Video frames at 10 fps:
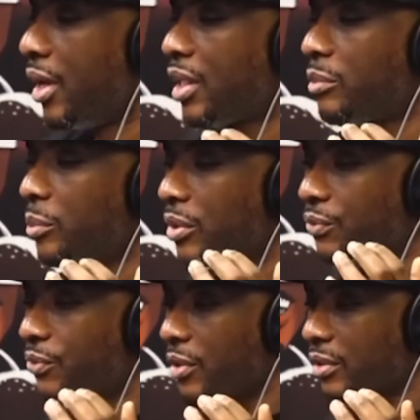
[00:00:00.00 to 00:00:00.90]
Let me be the
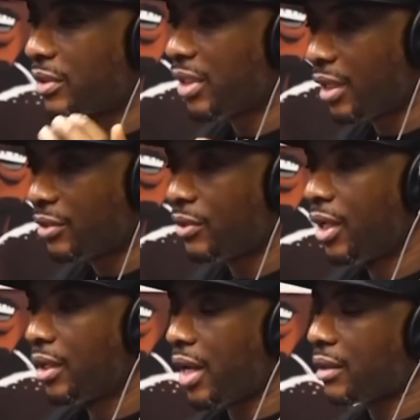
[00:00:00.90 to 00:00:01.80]
first to tell you
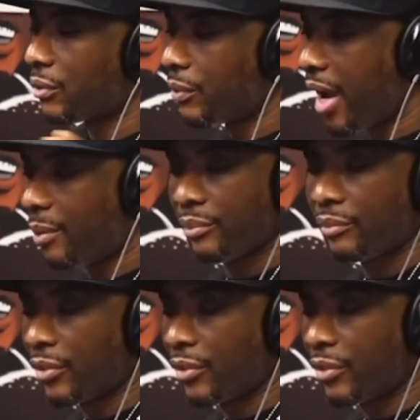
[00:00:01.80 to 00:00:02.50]
that's a wrap.